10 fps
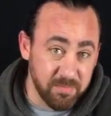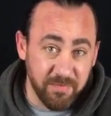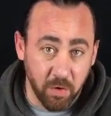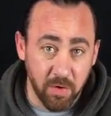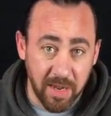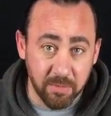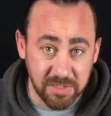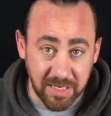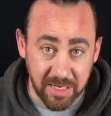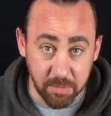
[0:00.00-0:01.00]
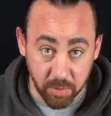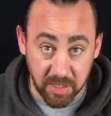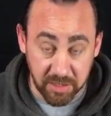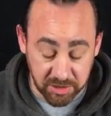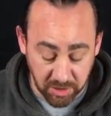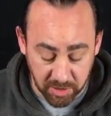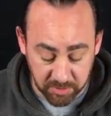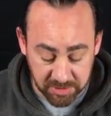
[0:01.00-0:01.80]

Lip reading: 4 hours labour in each dial.